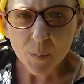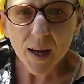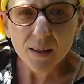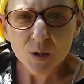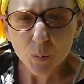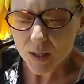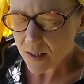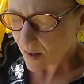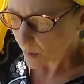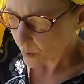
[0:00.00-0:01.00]
Back to what
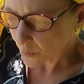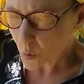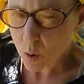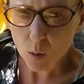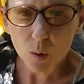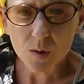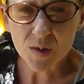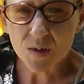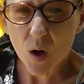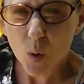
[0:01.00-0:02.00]
I said before, a horse
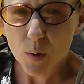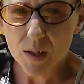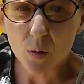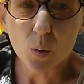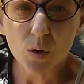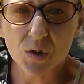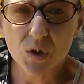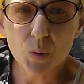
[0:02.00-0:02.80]
is always a horse.